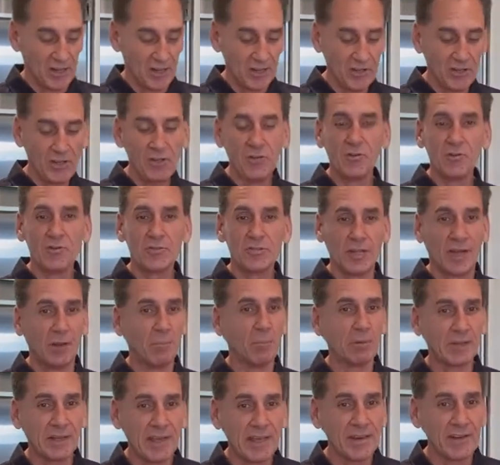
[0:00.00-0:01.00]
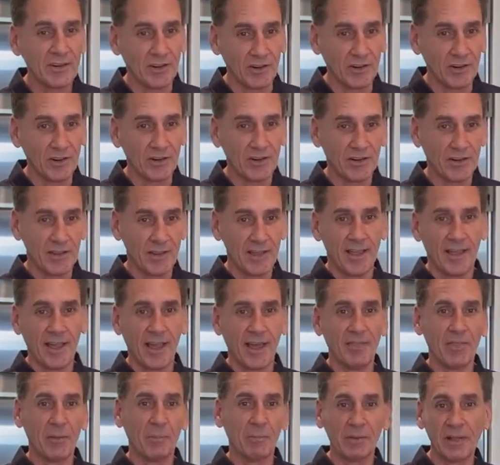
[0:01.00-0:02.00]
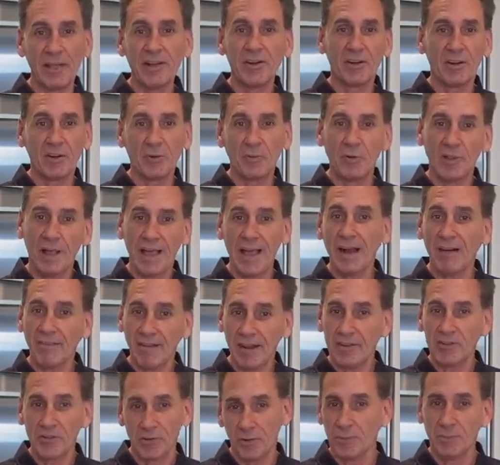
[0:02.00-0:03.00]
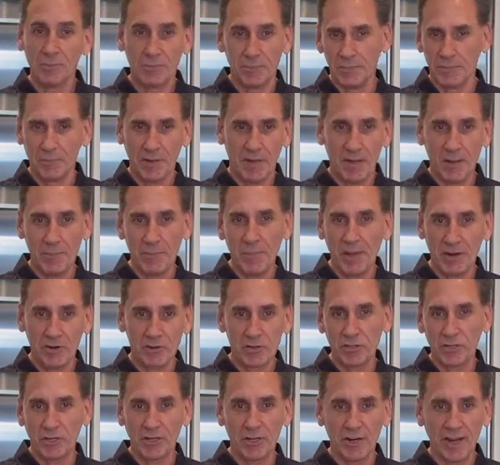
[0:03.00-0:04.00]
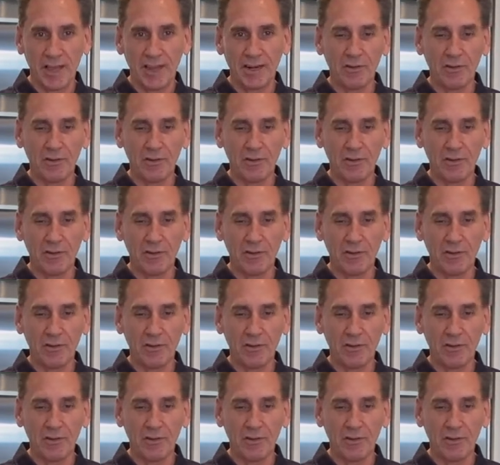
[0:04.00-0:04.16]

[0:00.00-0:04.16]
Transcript: Use a blender, and the blender will aerate your powdered sugar,